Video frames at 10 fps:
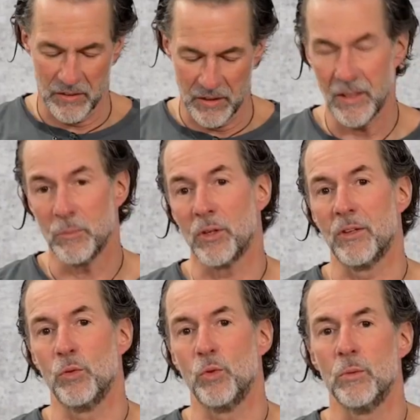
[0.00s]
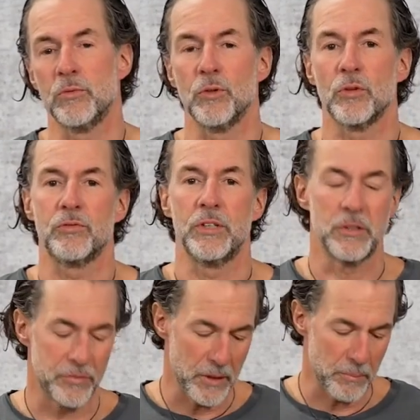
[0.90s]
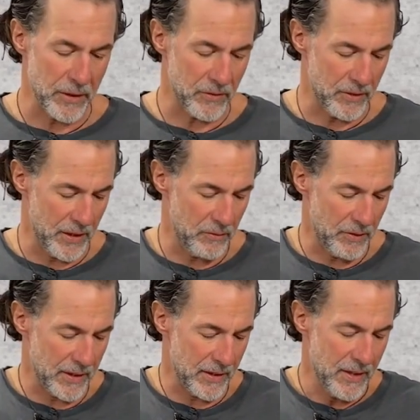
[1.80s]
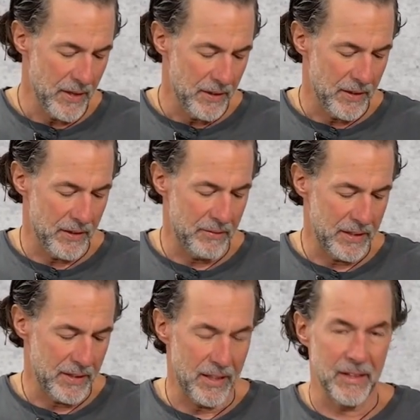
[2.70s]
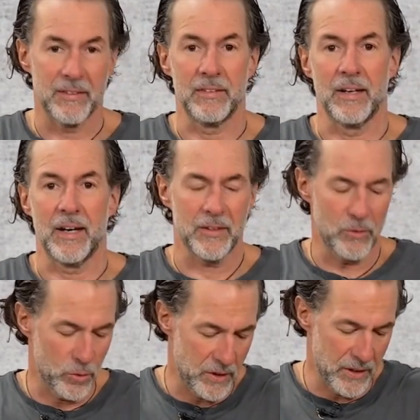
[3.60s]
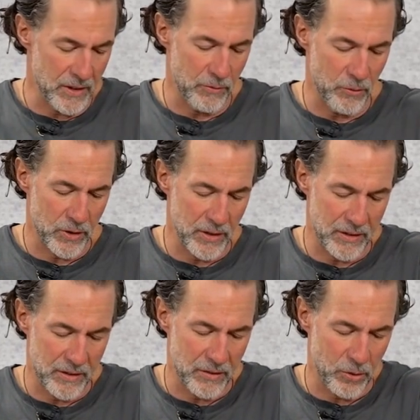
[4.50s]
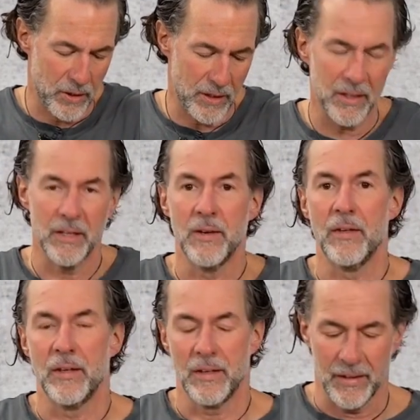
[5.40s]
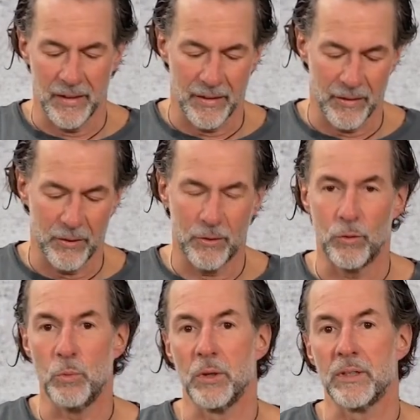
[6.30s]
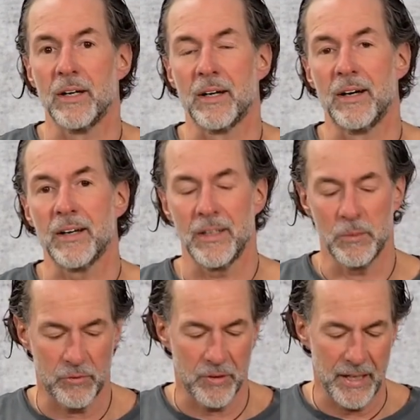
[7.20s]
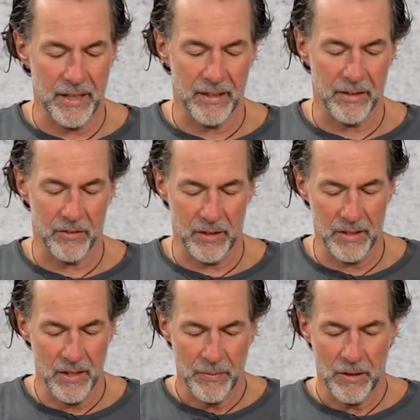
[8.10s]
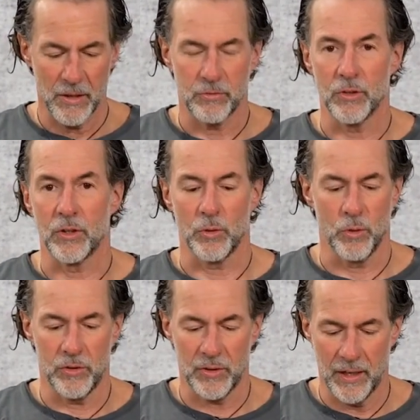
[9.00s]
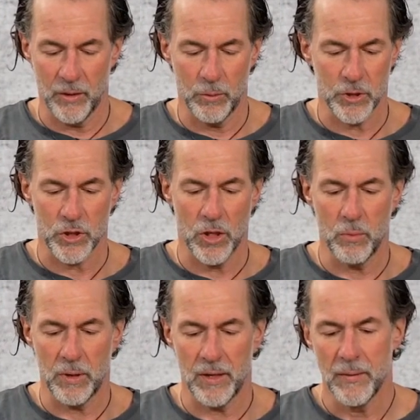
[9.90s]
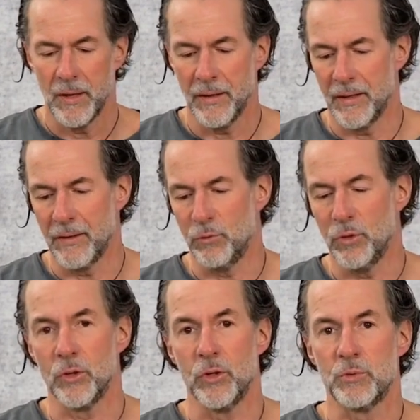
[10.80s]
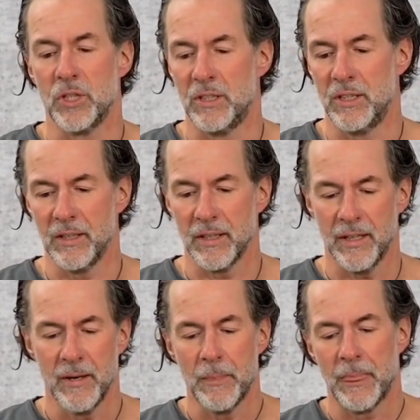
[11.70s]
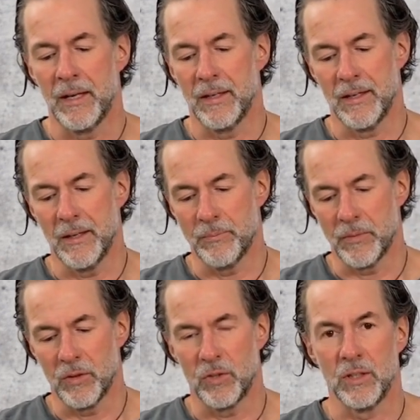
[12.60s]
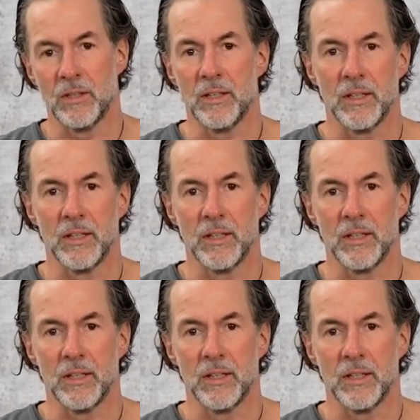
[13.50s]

animals that we will see much more of in the future, because they are really great terrarium pets as breeding animals. They are manageable in size, wonderfully beautiful animals,